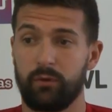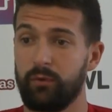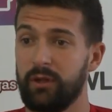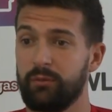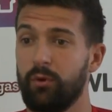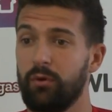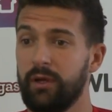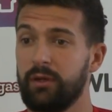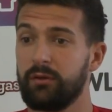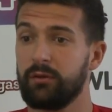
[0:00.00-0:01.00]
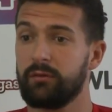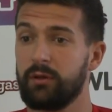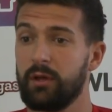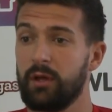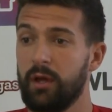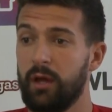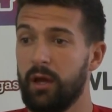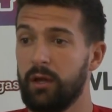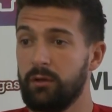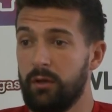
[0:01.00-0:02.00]
we need more leaders.
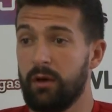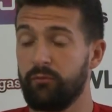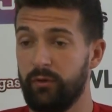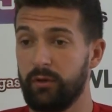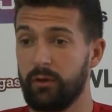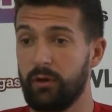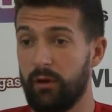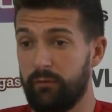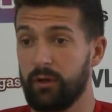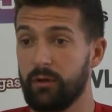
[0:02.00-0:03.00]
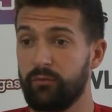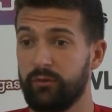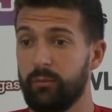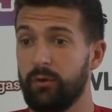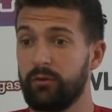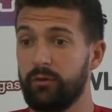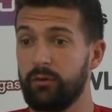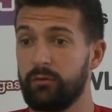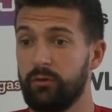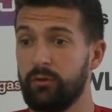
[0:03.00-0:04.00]
And yeah, I feel comfortable
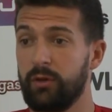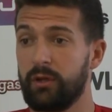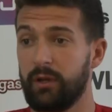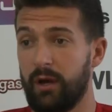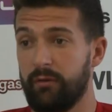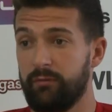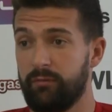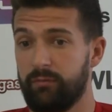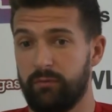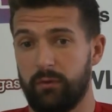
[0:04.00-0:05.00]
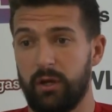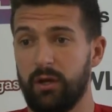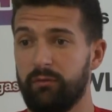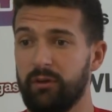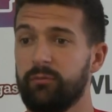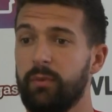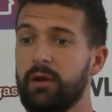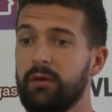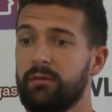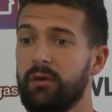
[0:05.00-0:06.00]
to do it, and I have enough
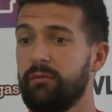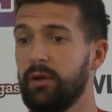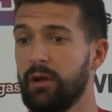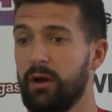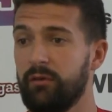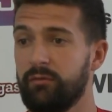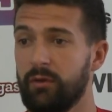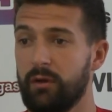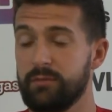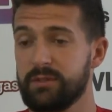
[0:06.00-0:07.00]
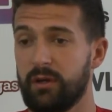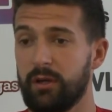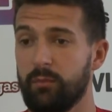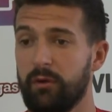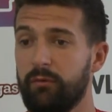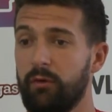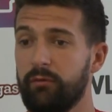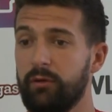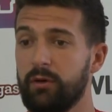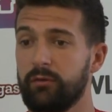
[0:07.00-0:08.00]
experience. I think now I'm starting my
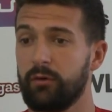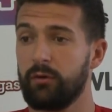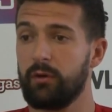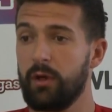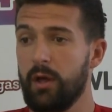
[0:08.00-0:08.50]
fourth year, so